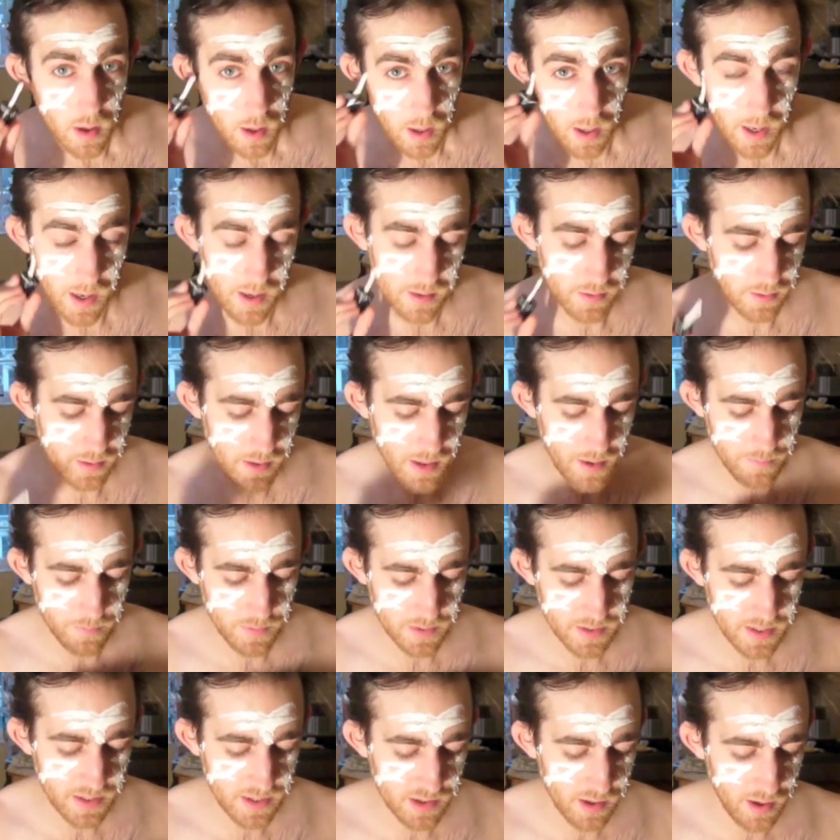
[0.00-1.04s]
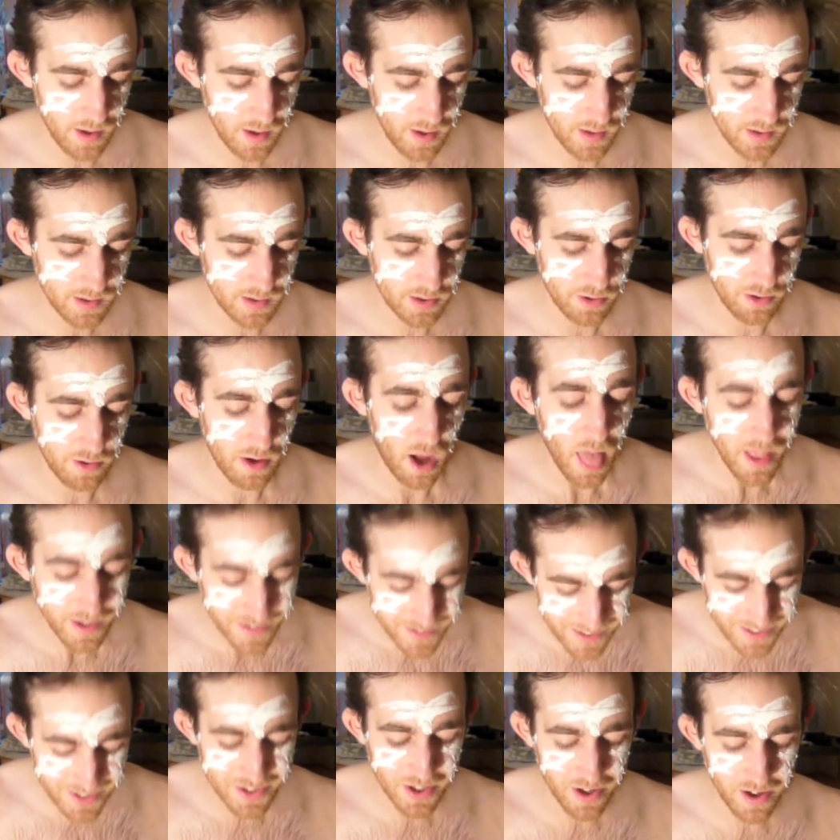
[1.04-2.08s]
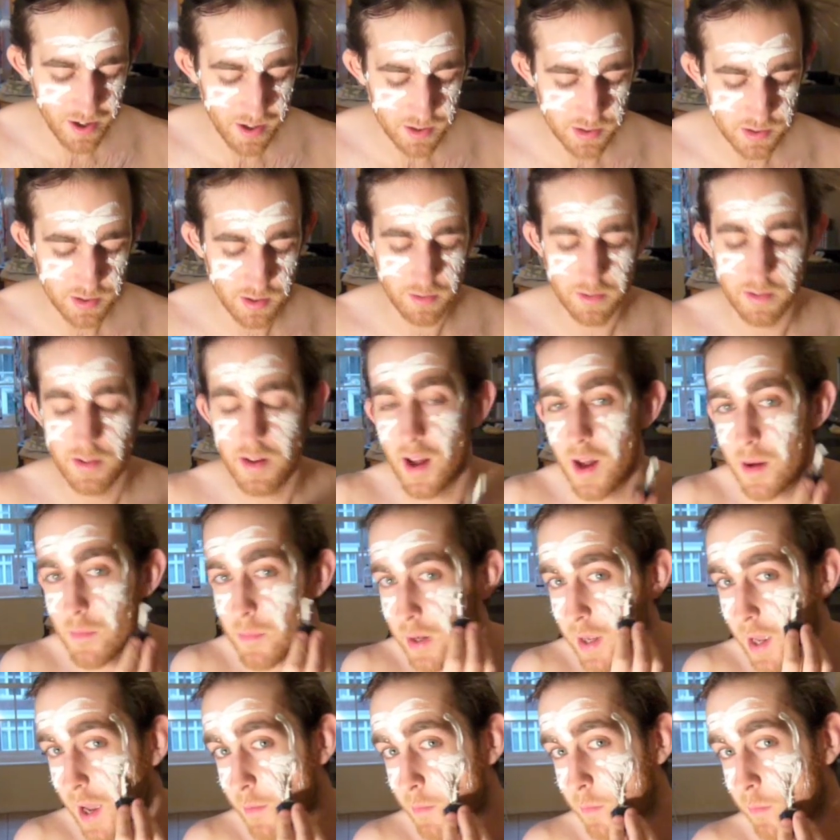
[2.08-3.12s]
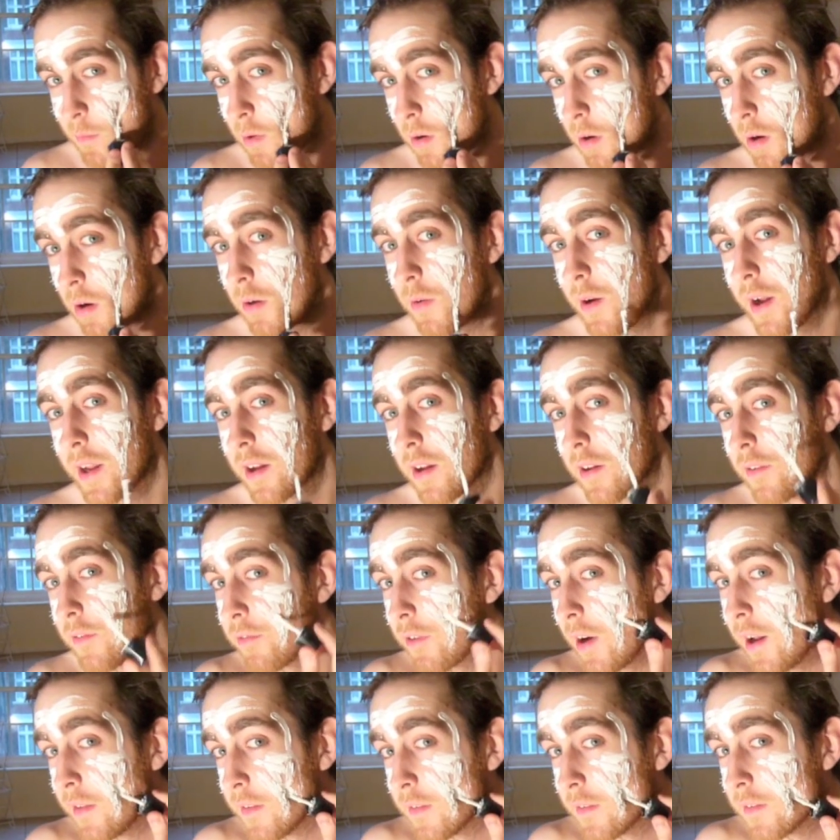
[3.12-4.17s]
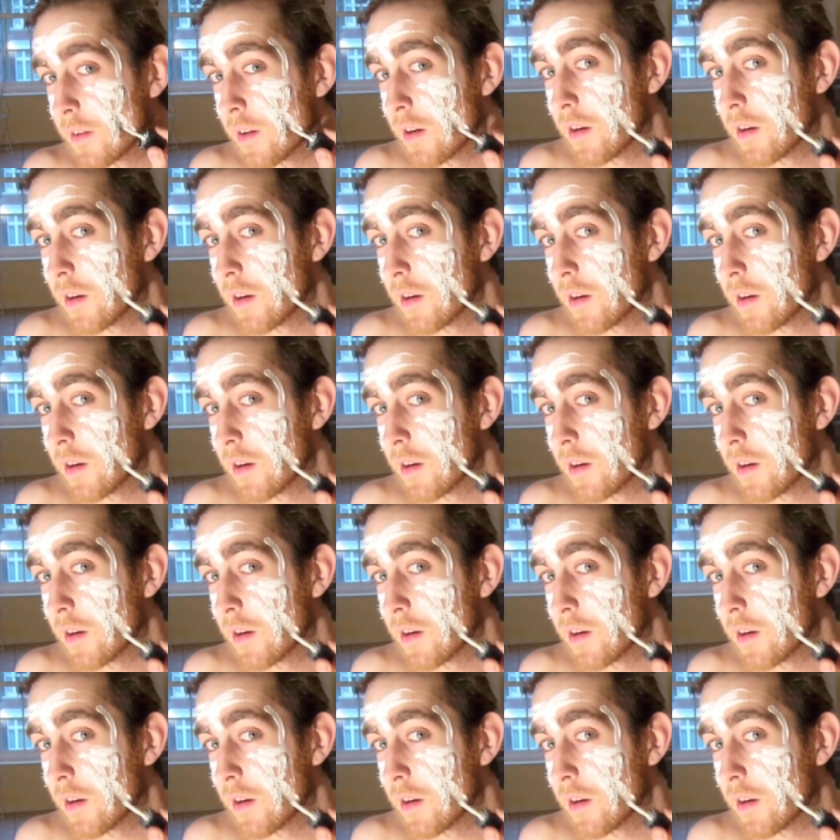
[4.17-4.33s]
And Sister Ursula and I became quite good friends,